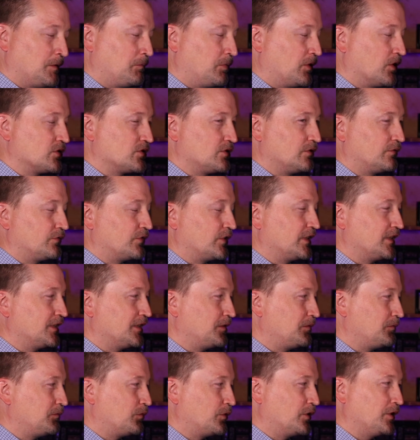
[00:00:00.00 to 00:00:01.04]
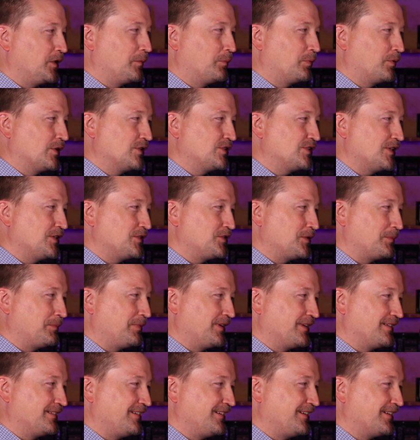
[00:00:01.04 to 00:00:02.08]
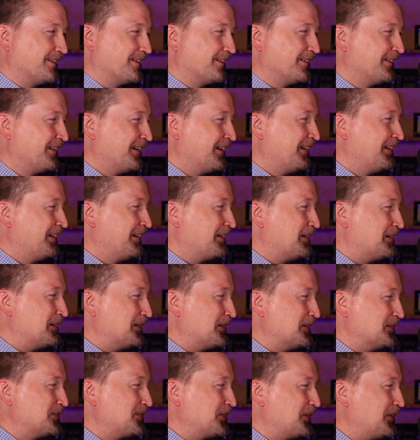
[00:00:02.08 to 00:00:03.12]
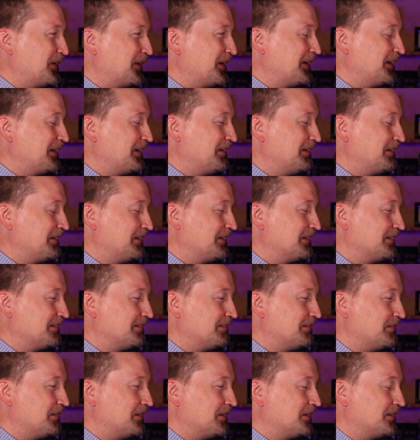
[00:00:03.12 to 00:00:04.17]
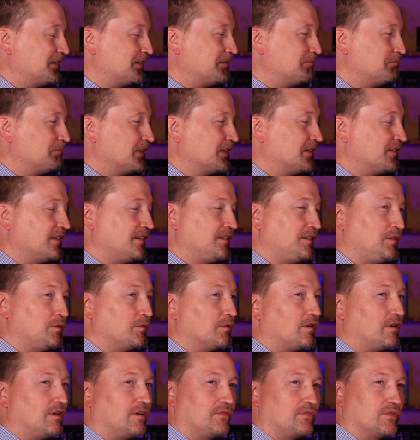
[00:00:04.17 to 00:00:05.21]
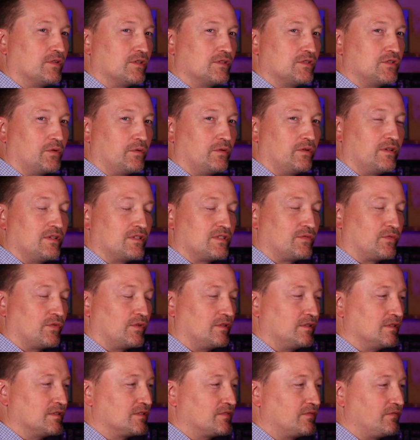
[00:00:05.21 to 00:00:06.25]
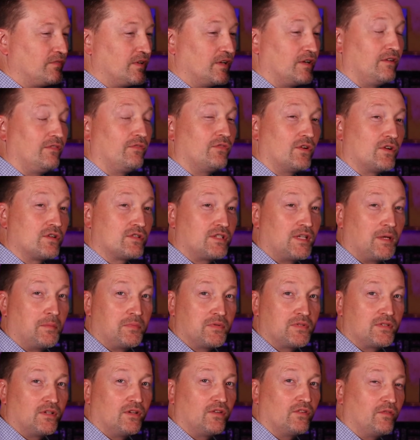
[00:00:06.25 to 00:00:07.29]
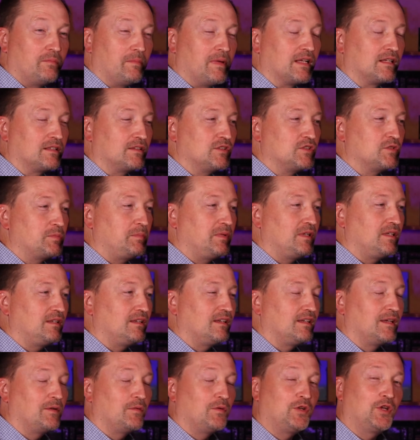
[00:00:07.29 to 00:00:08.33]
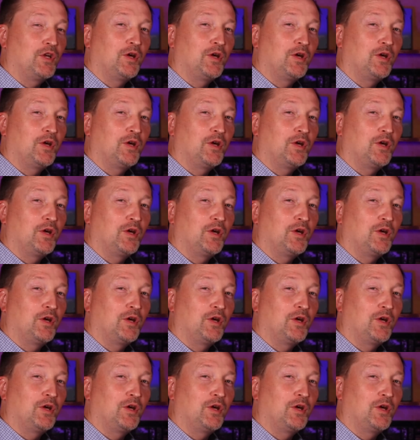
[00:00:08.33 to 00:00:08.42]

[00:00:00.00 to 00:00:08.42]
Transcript: personal friend. Really appreciate you being here today. And thank you all for joining us for this very first episode of Medically Speaking, and we